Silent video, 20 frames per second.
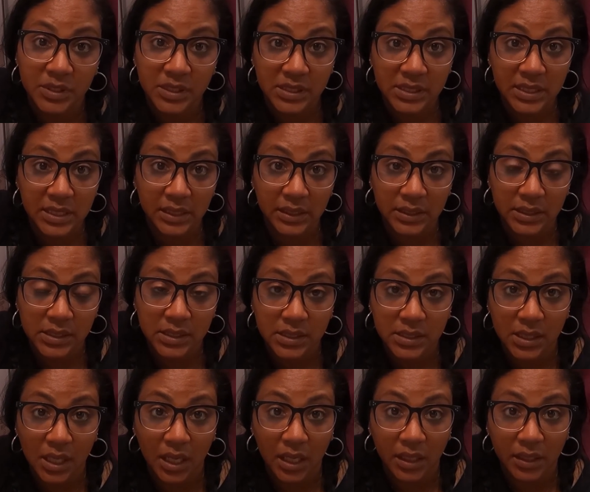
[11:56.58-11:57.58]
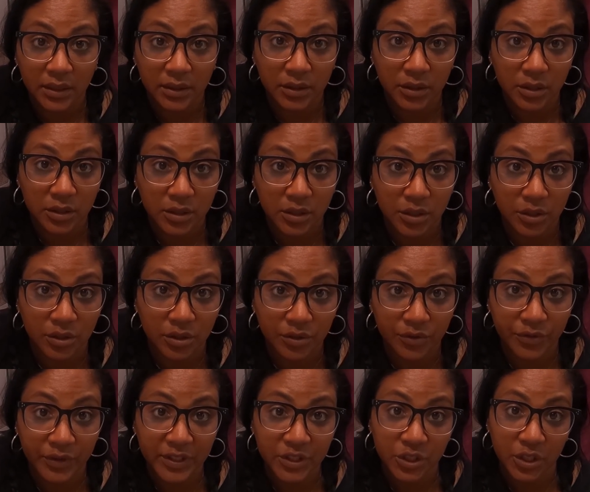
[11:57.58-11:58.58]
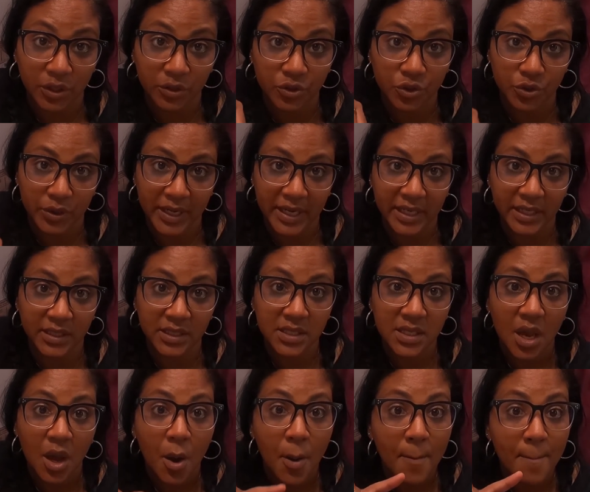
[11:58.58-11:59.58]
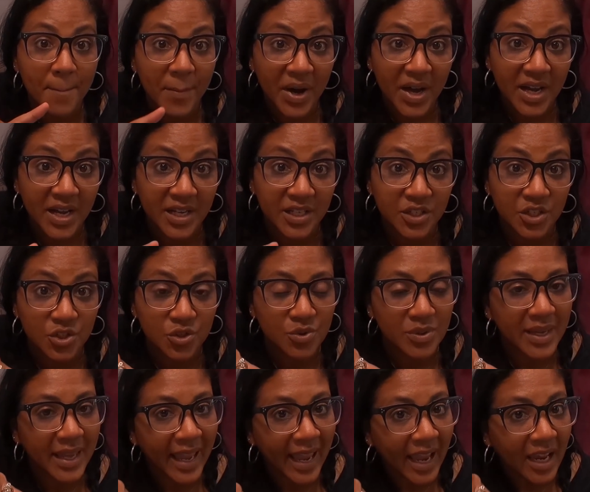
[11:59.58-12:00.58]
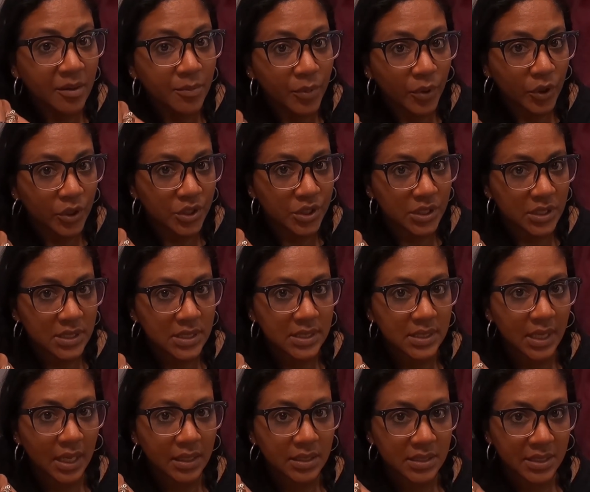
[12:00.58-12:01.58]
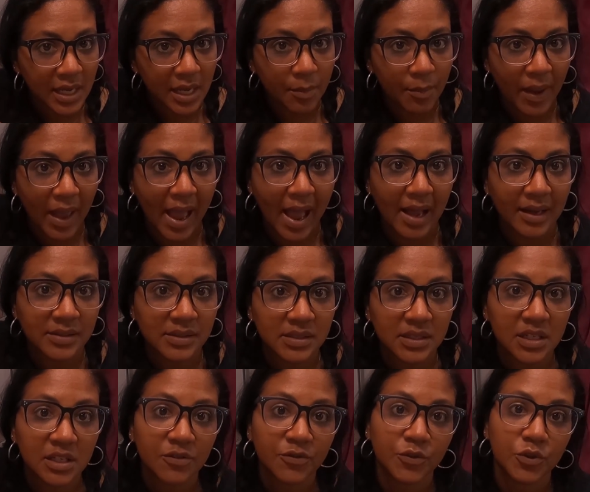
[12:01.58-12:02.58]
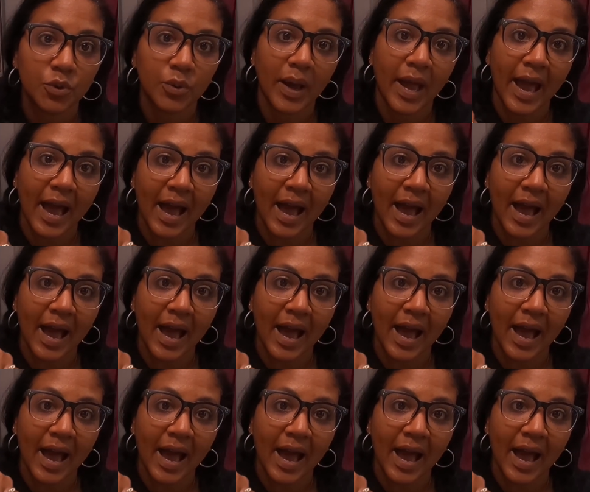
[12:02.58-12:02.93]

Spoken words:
seats on the Freccia trains, but you can purchase a day pass if you